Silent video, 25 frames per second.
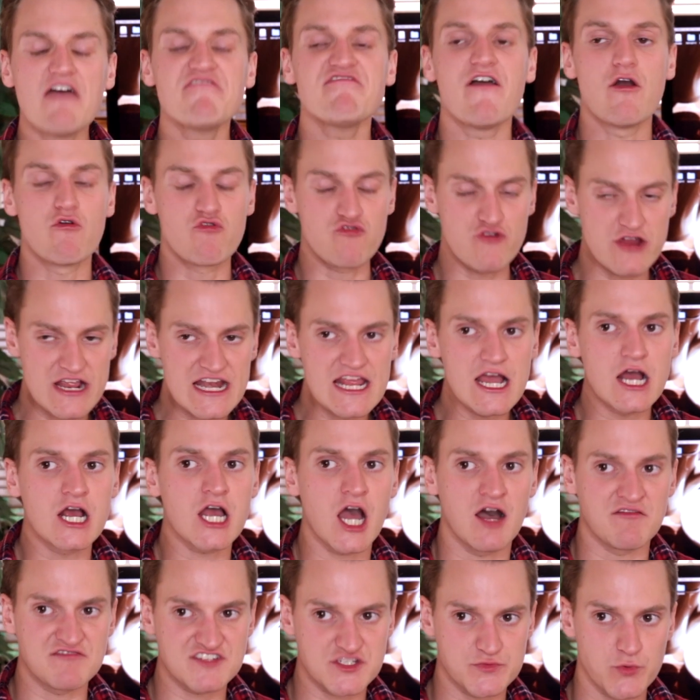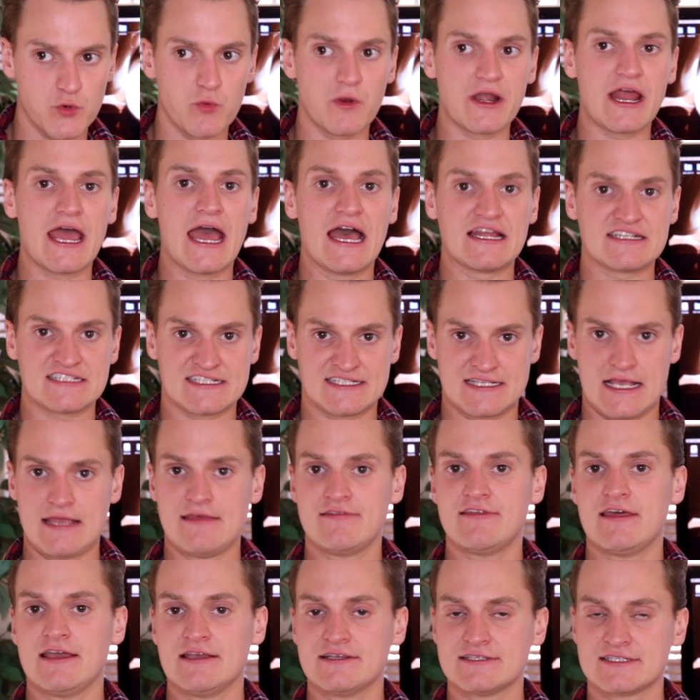I felt really uncomfortable when I had to
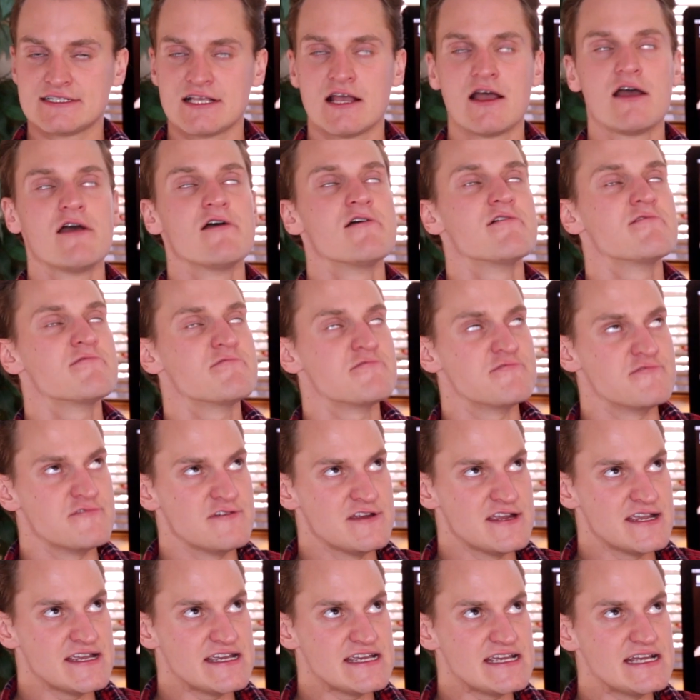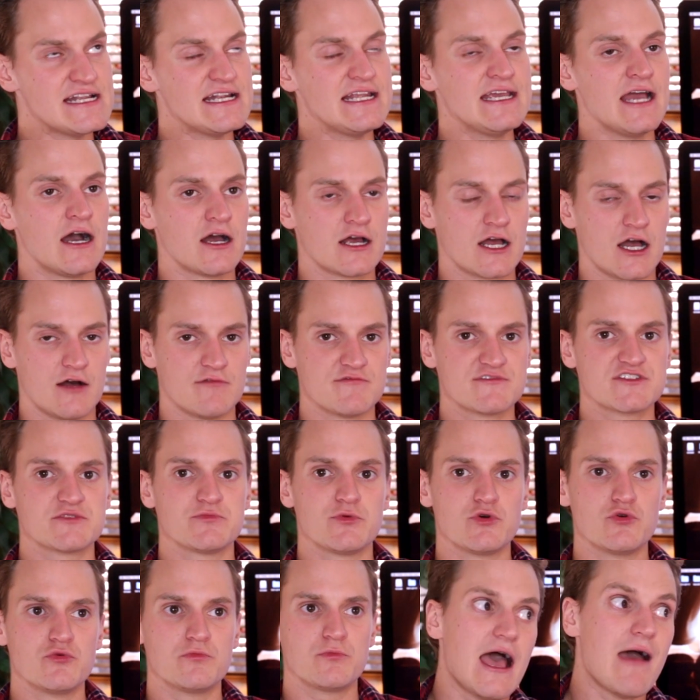say things. Really
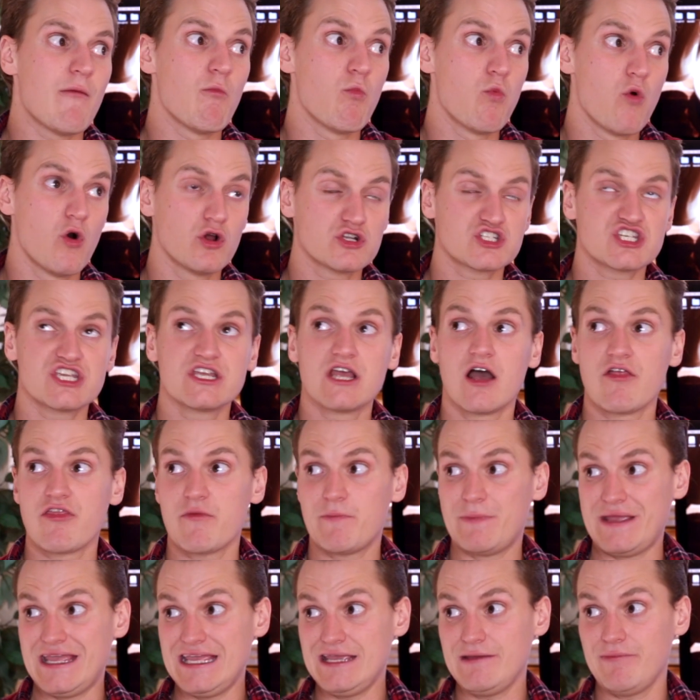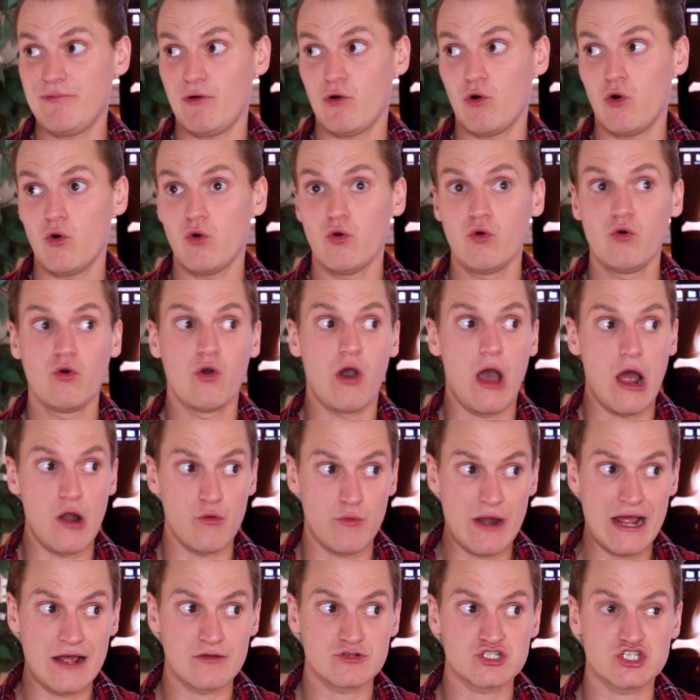uncomfortable. And watching other people
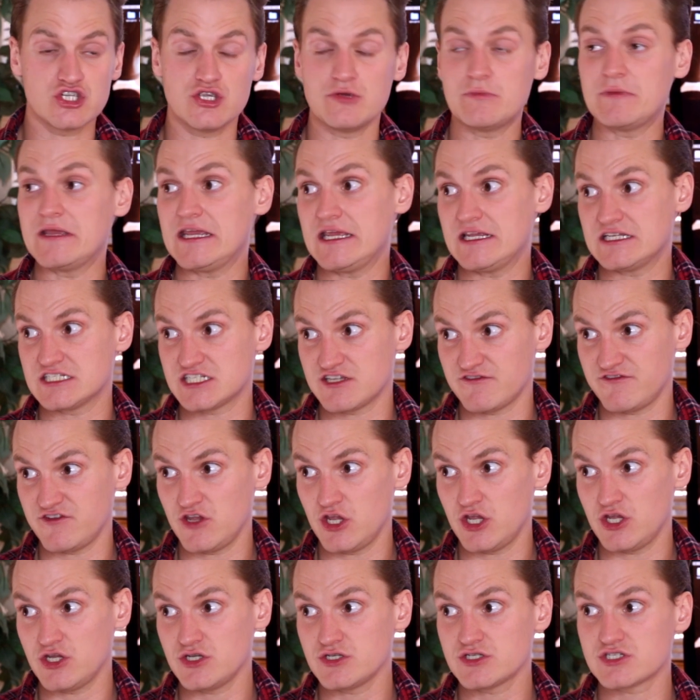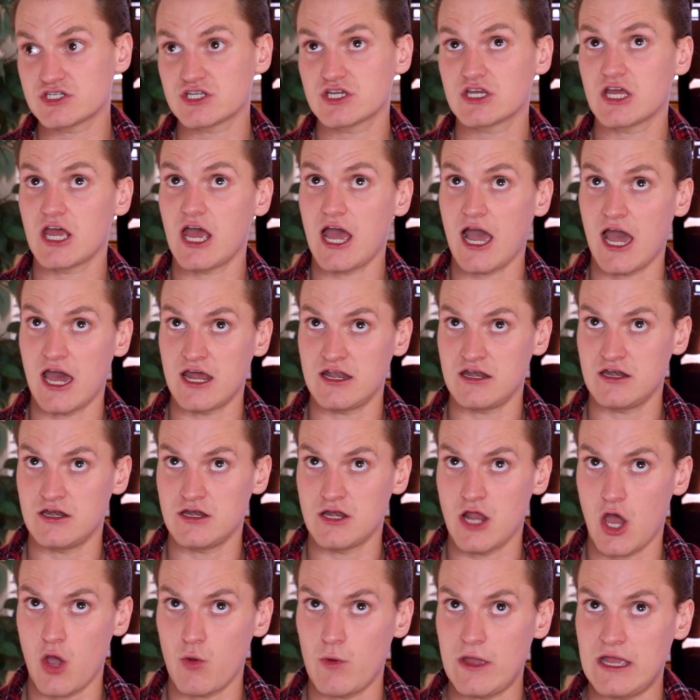around you be interviewed
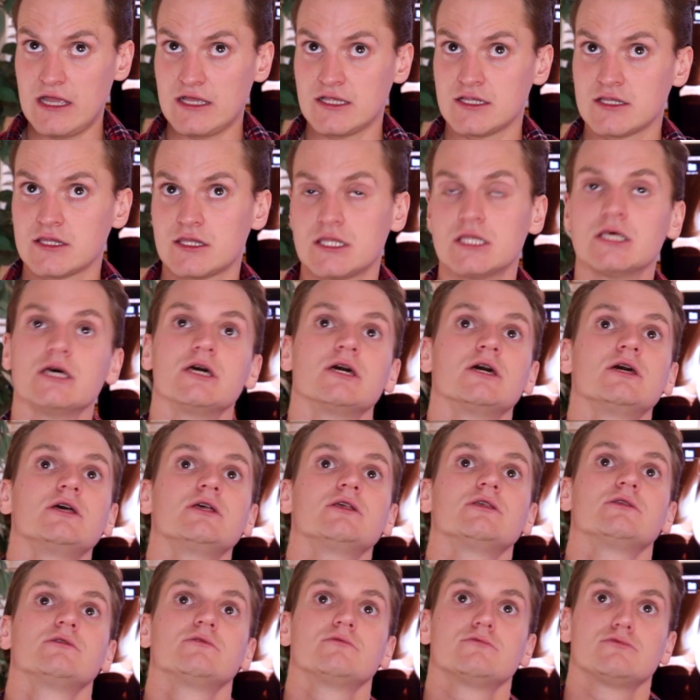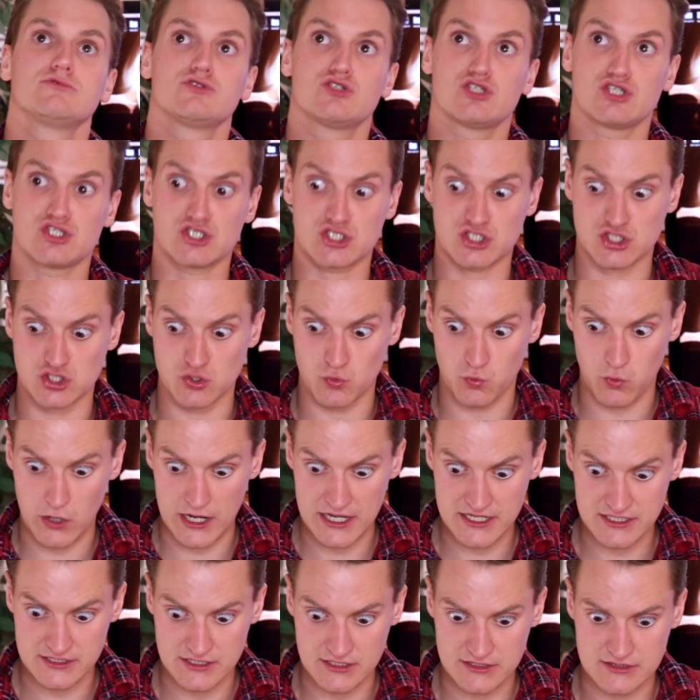and knowing that just the
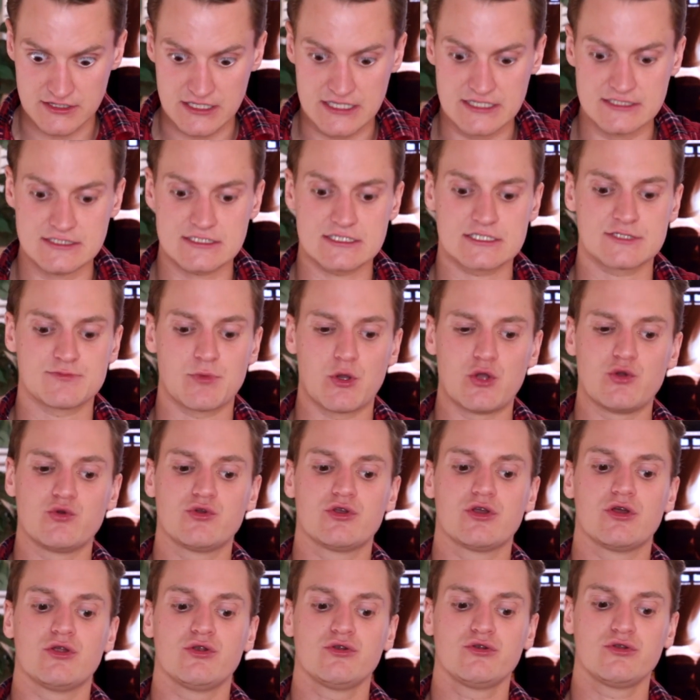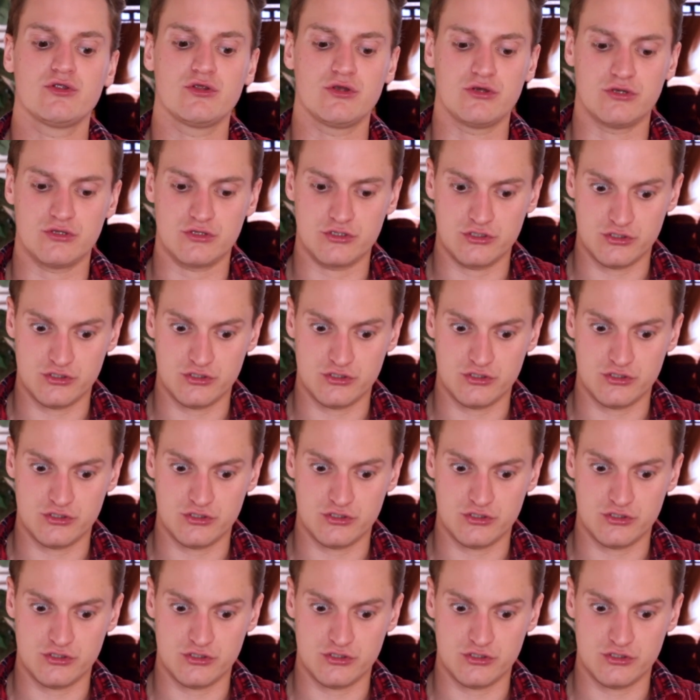way that things are spoken and